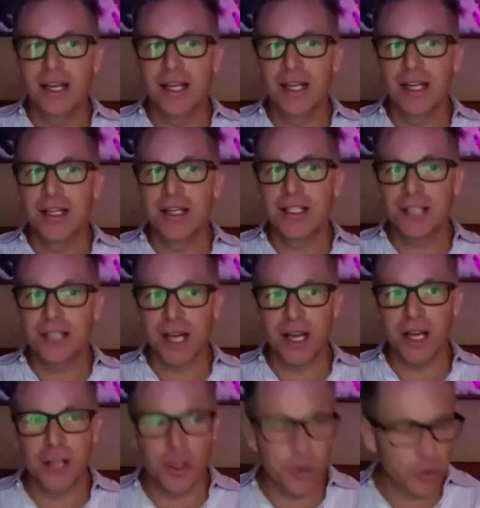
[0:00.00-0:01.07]
is
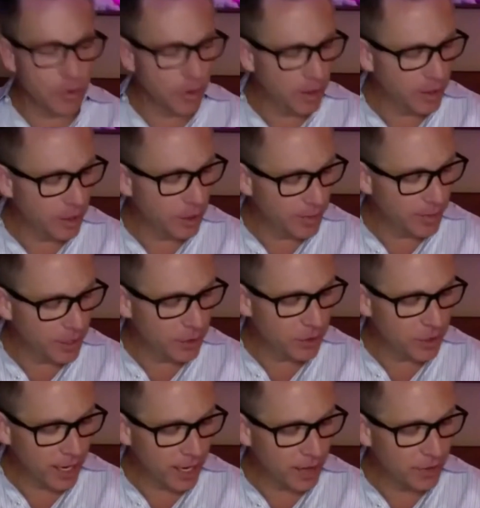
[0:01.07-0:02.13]
another major
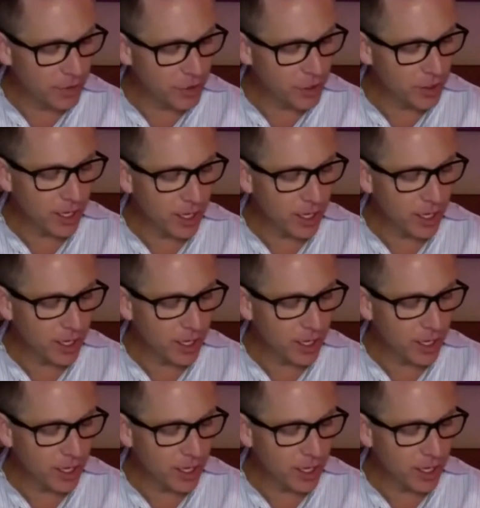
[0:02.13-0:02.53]
challenge.